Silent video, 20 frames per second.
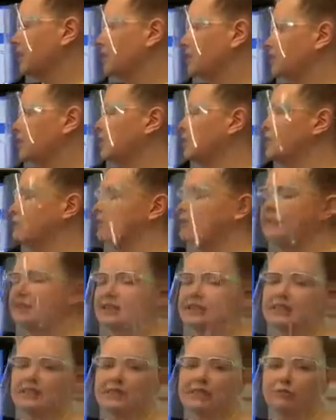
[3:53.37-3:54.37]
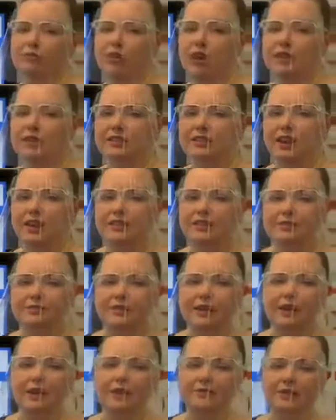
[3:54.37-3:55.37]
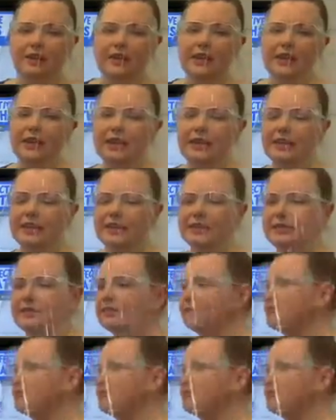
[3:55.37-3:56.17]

360 subtract 95 is